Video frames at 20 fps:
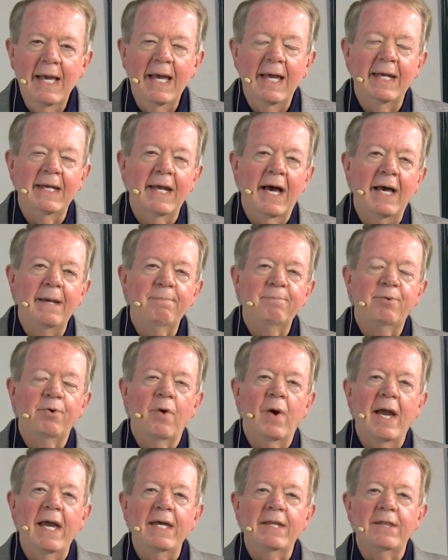And I
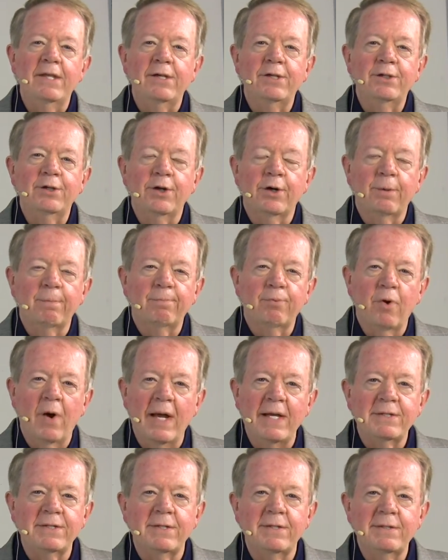pray that your
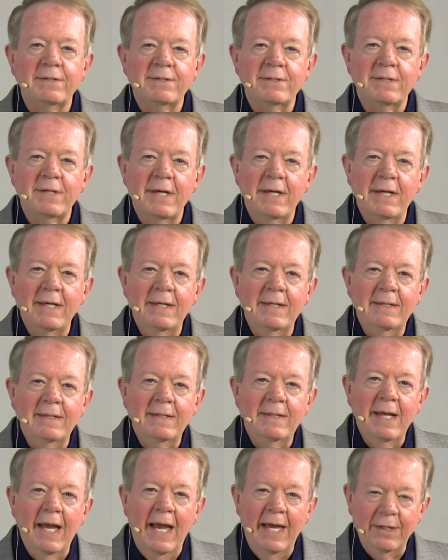presence
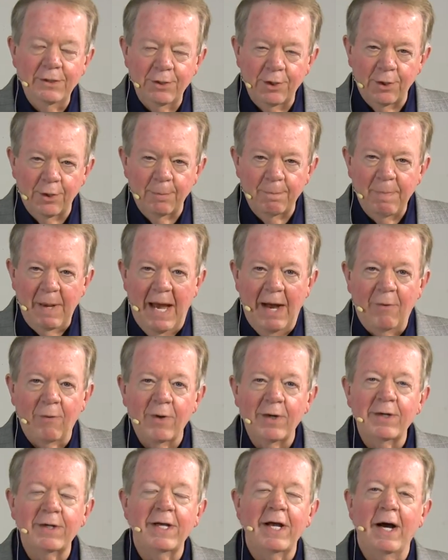and your
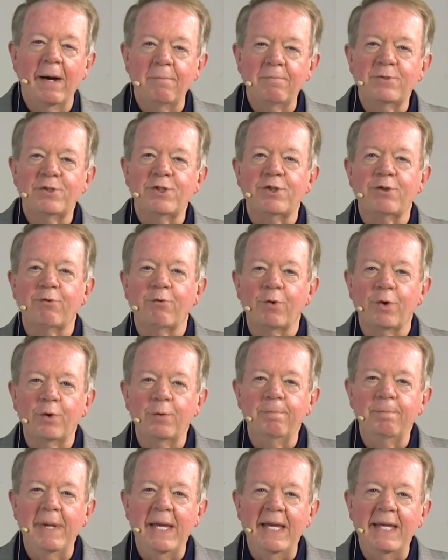power comes through
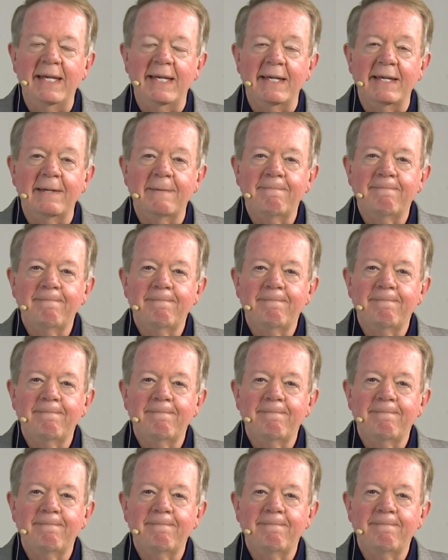me,